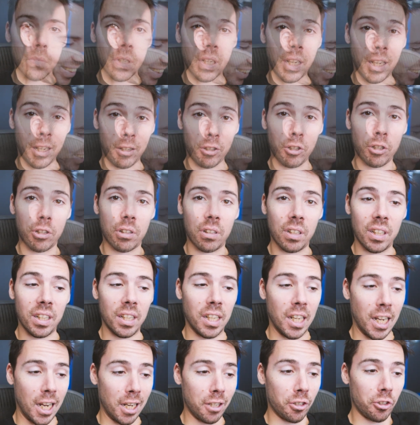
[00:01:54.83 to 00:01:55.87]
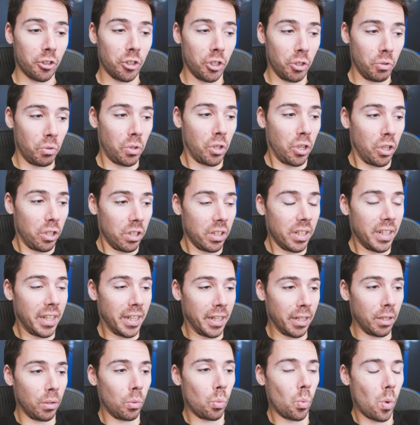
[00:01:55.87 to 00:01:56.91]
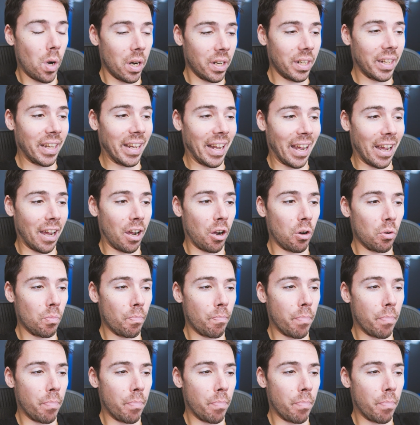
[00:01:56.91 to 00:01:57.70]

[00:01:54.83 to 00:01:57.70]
Technically, yes, you could kill one cow,